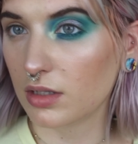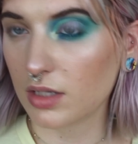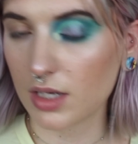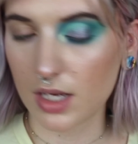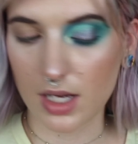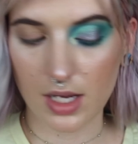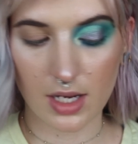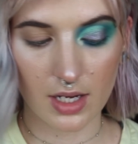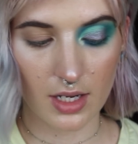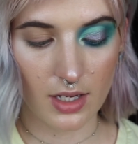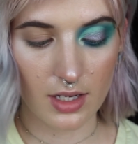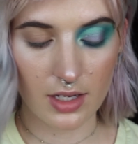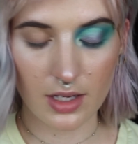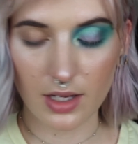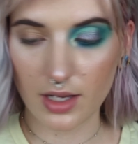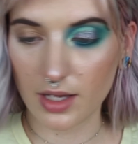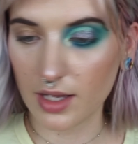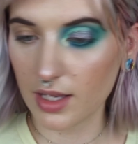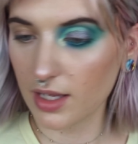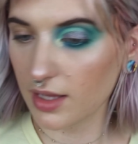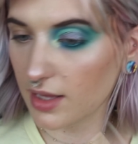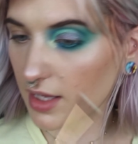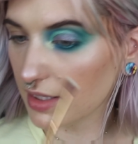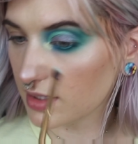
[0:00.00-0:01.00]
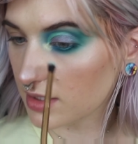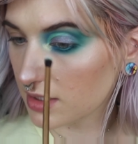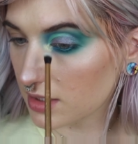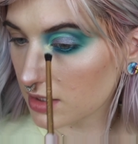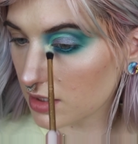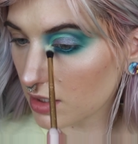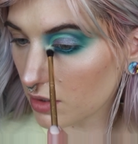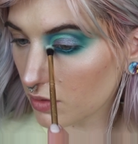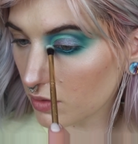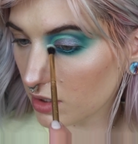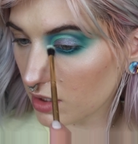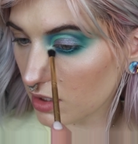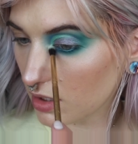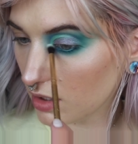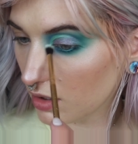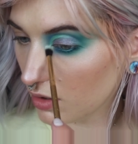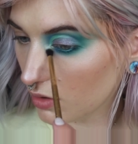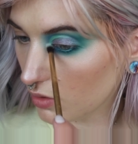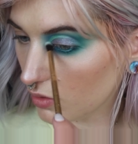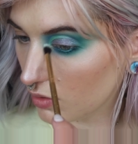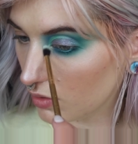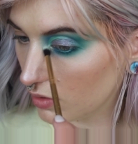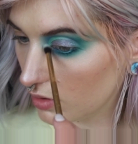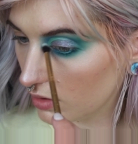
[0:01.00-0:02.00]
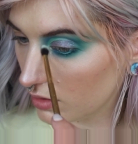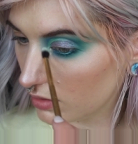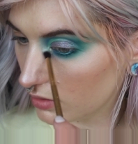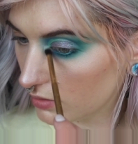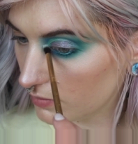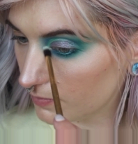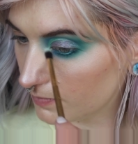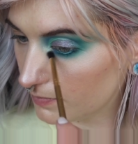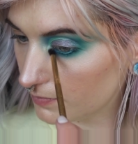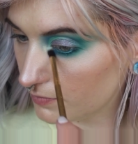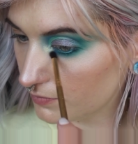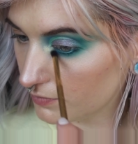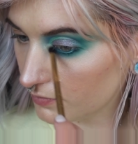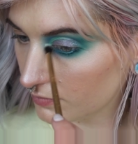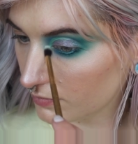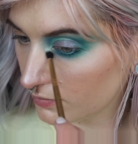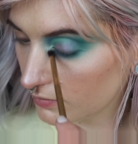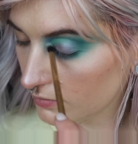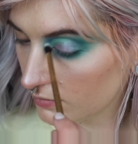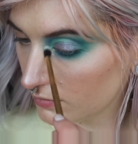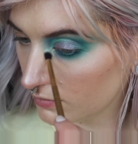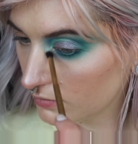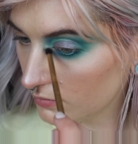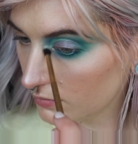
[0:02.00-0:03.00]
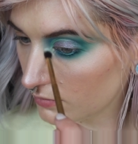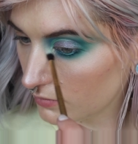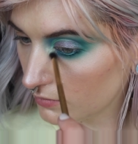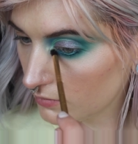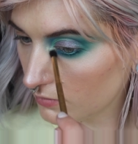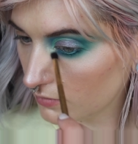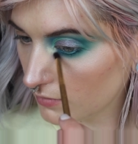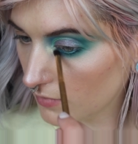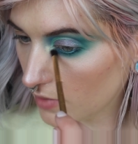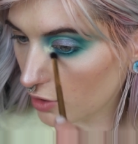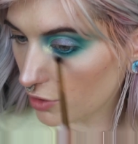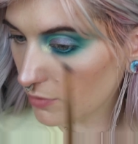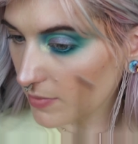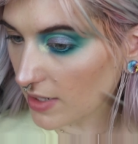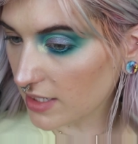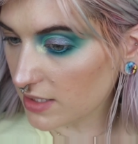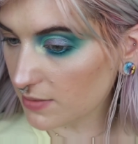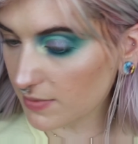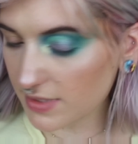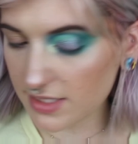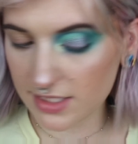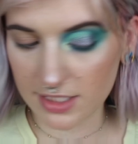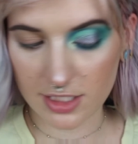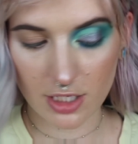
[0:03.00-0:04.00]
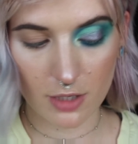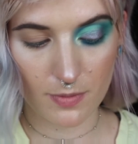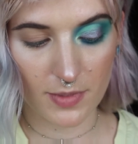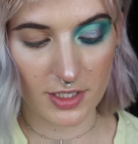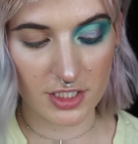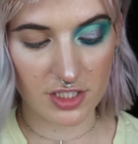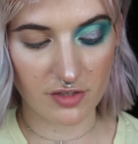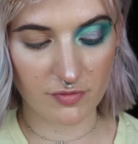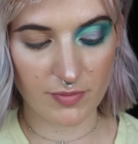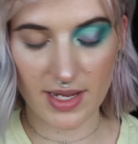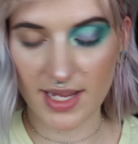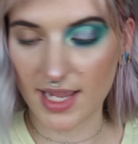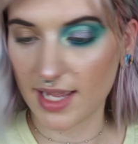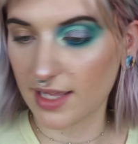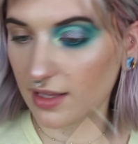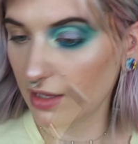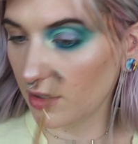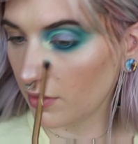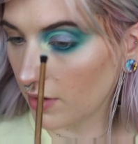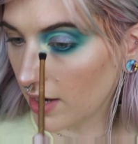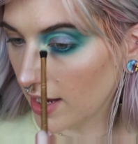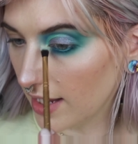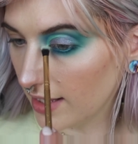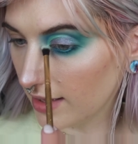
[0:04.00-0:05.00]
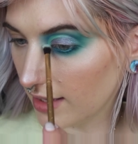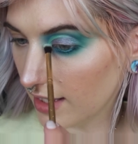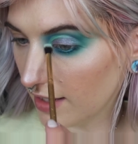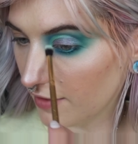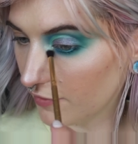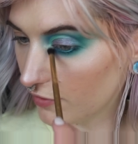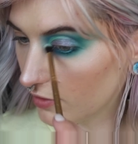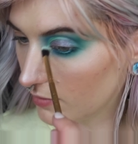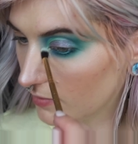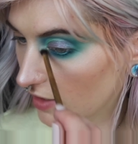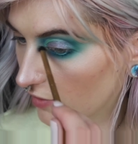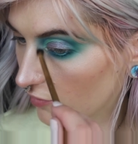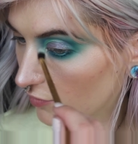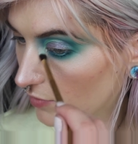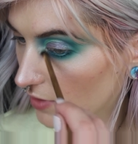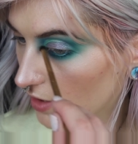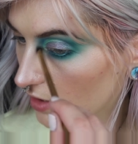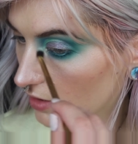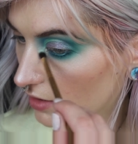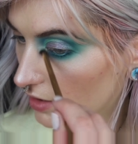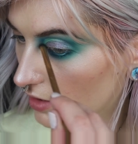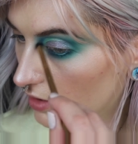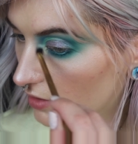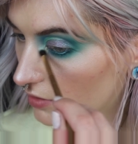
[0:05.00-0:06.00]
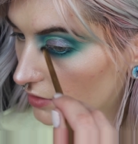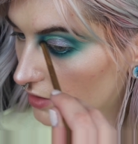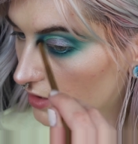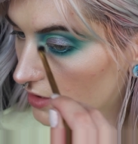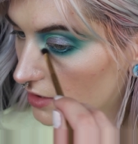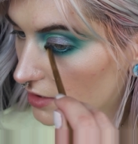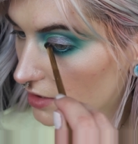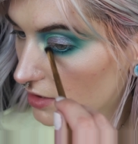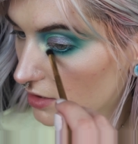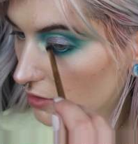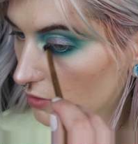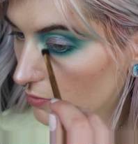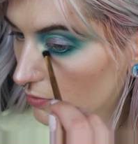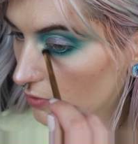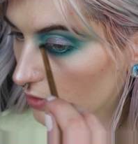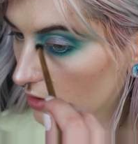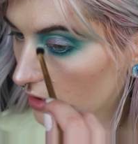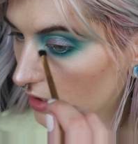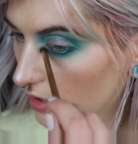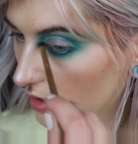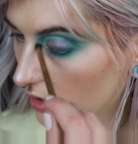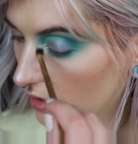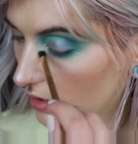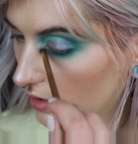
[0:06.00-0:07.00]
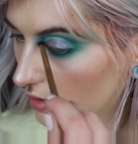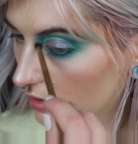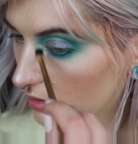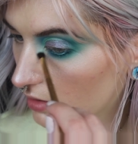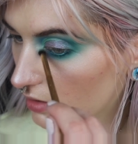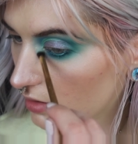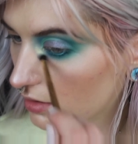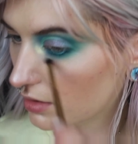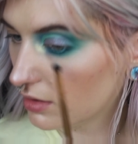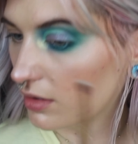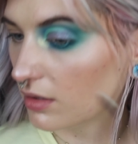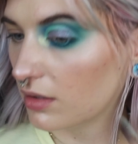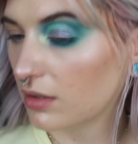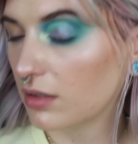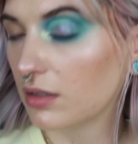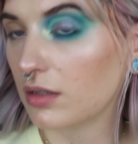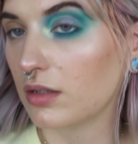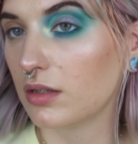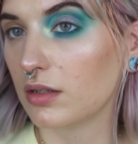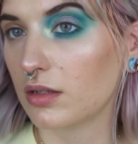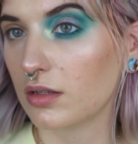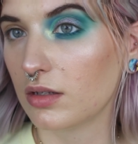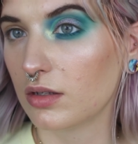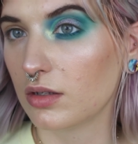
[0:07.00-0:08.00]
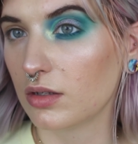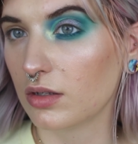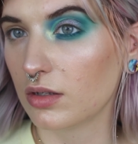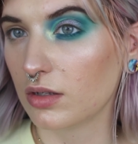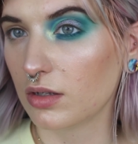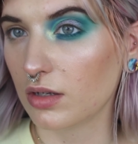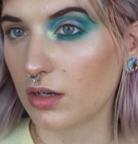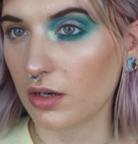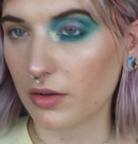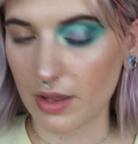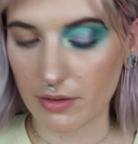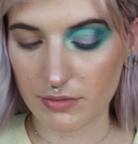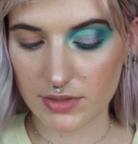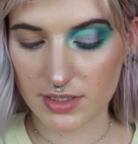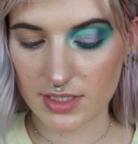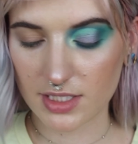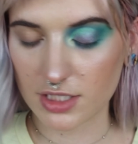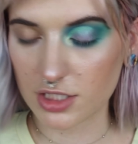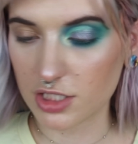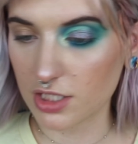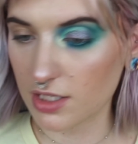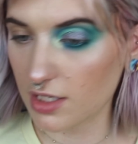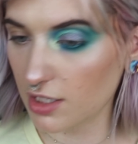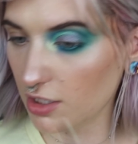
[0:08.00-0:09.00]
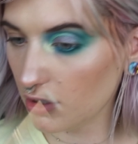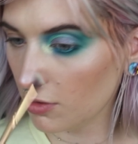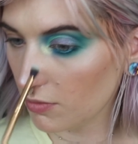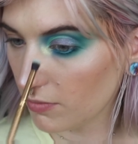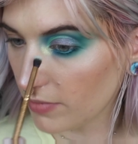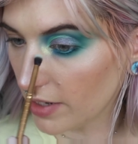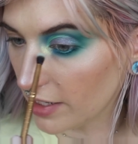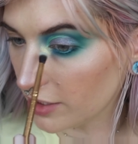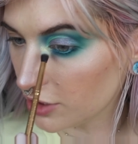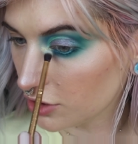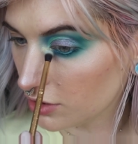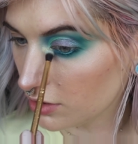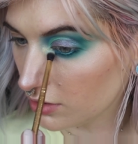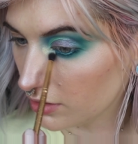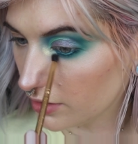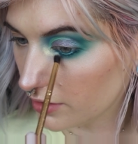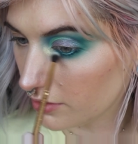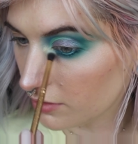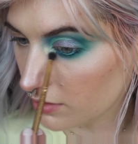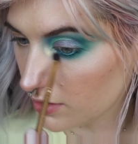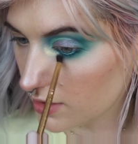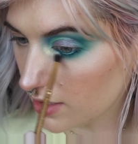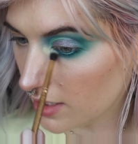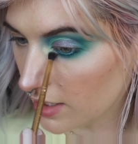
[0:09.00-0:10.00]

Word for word: Hi, that's so cute. It reminds me so much of my Halo highlight from Give Me Glow. It's so pretty. Oh, that was such a cute, magical little